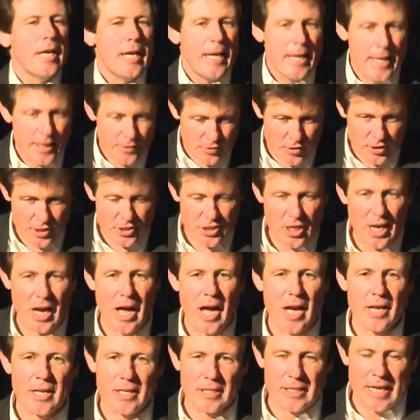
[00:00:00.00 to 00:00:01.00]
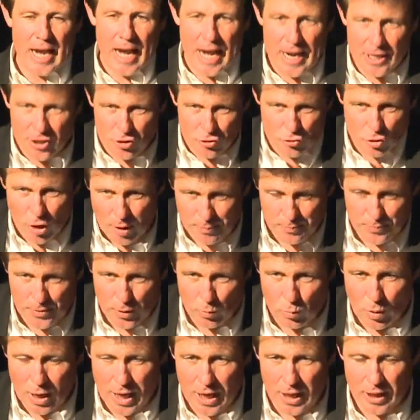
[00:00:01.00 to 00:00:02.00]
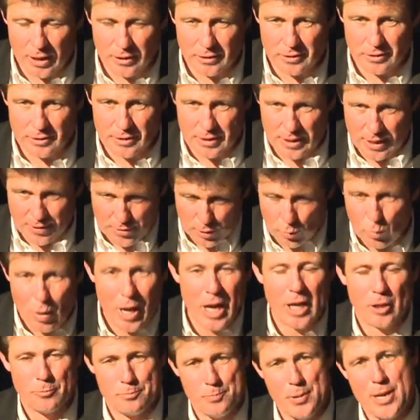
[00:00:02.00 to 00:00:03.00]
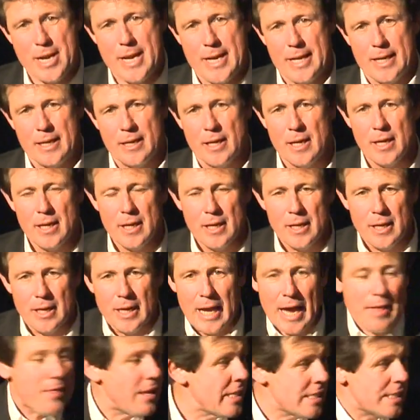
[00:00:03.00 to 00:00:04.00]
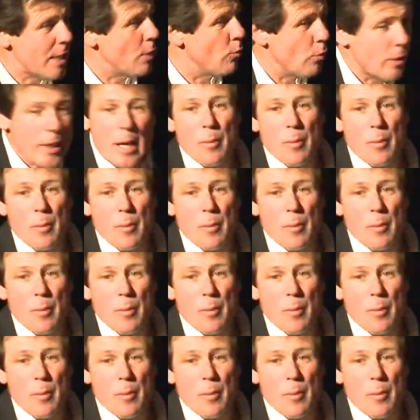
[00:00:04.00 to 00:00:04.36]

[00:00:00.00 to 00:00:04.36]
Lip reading: hit the target and dropped the wild pig. And they said, well,